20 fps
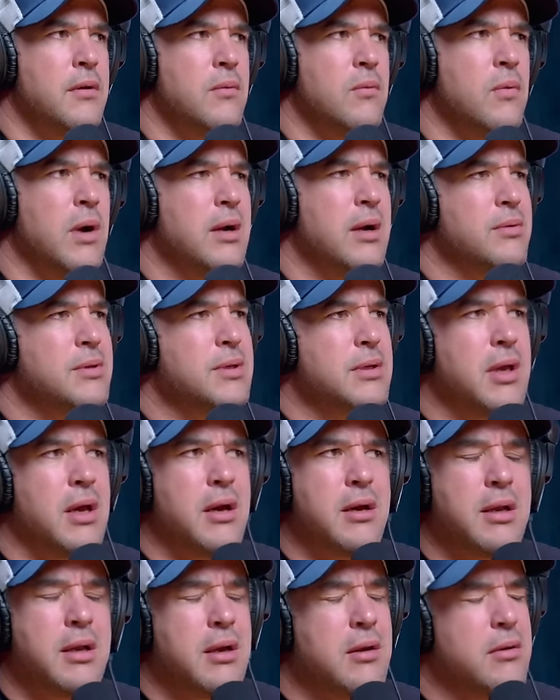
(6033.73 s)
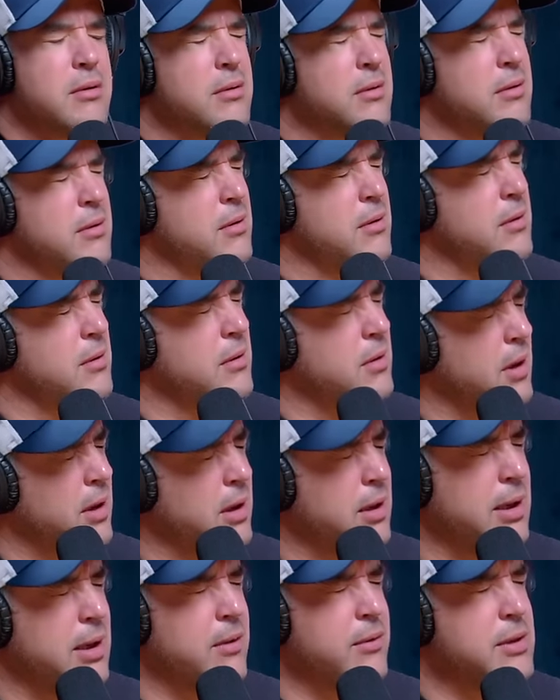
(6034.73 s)
Why would you,
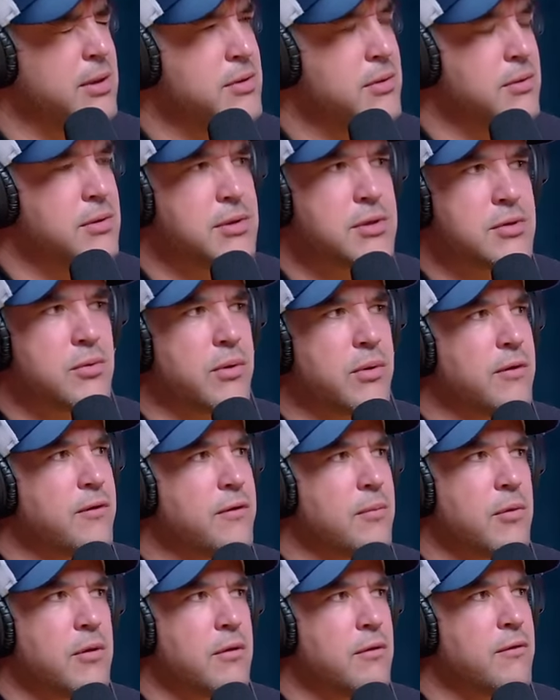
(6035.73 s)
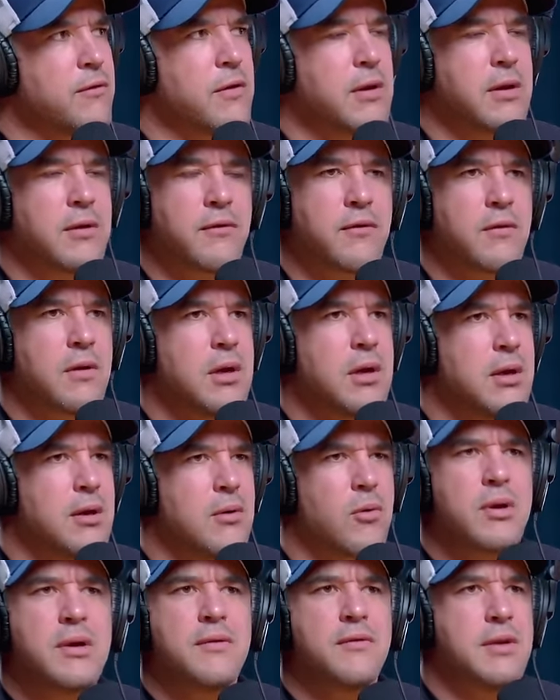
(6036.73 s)
how could you destroy some of those things
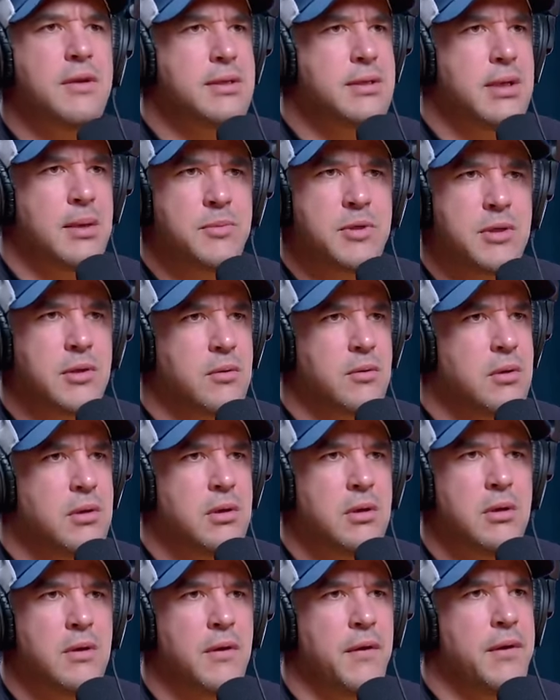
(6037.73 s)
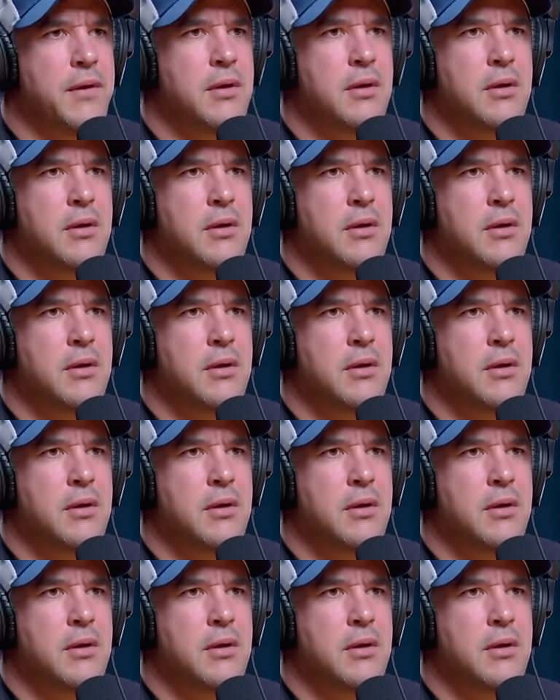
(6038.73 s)
or even attempt to? Oh,